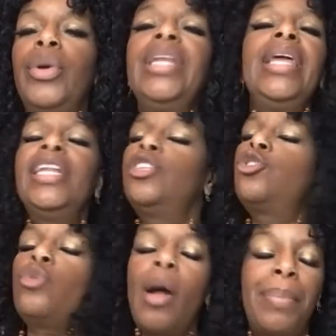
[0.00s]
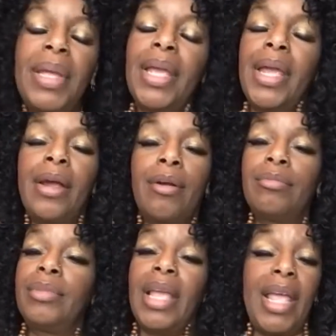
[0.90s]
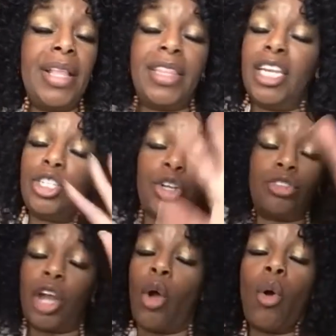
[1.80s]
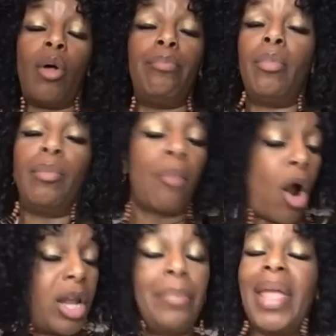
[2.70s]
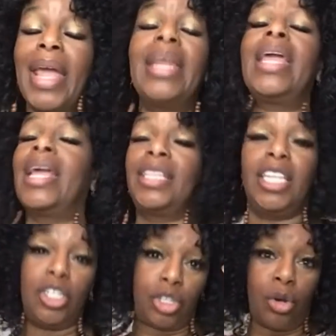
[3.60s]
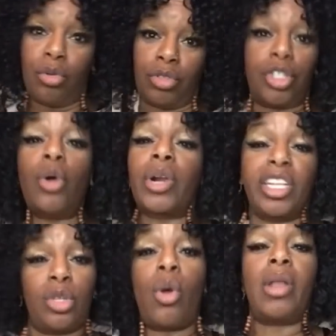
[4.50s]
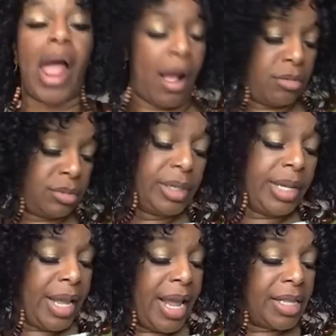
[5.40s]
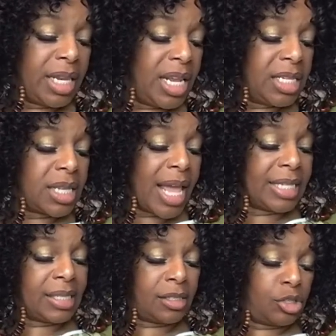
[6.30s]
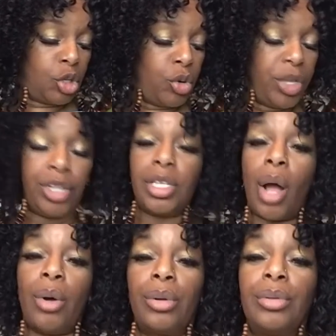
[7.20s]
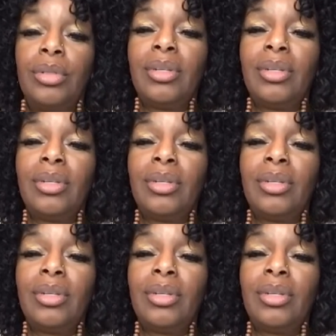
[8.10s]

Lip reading: We needed you up in here. Anthony showed y'all all. Marla Man and Anthony showed us all out. Anthony is like 2 years old.